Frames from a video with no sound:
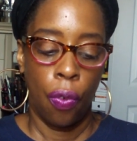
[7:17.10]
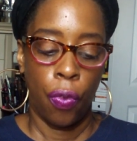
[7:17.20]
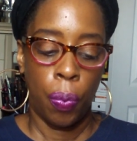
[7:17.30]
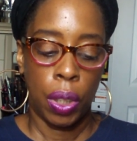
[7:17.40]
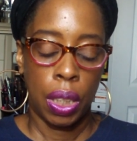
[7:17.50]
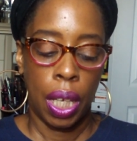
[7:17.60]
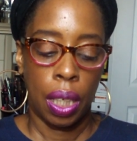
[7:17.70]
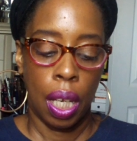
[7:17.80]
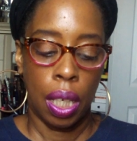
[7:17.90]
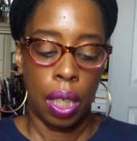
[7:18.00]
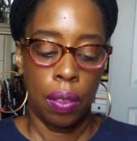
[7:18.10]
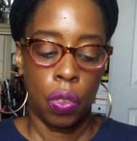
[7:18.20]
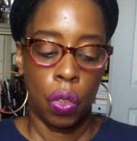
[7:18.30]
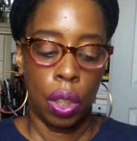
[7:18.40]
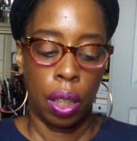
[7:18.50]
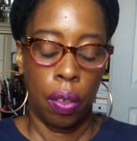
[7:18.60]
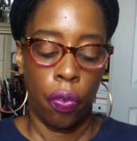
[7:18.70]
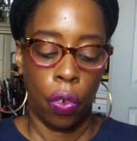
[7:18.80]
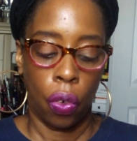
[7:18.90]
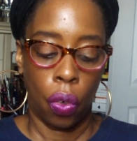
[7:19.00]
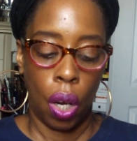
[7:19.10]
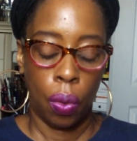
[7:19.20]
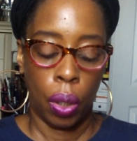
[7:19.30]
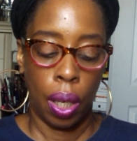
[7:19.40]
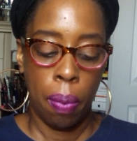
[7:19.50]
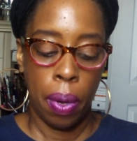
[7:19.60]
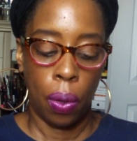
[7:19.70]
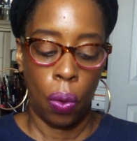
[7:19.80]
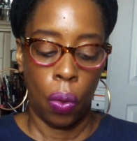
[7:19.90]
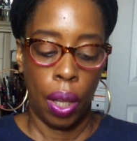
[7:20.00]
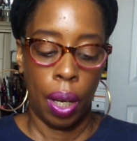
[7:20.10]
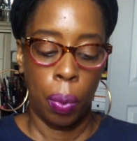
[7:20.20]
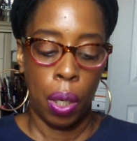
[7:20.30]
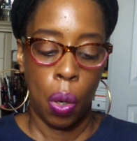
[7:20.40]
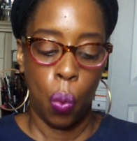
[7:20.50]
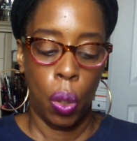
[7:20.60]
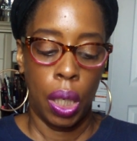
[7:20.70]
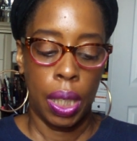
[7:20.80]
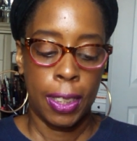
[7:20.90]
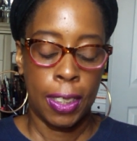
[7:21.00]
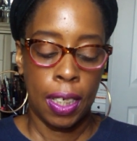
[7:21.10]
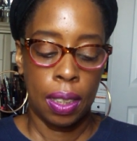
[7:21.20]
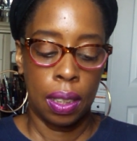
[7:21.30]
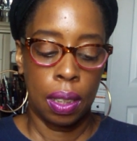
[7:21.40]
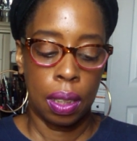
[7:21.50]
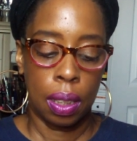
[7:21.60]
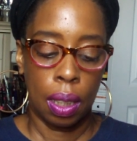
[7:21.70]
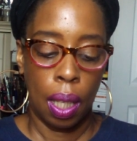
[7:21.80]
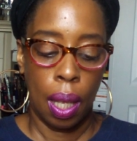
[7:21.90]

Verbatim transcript: from the taker and gives to the giver. I don't care about all that. I want to know what it does.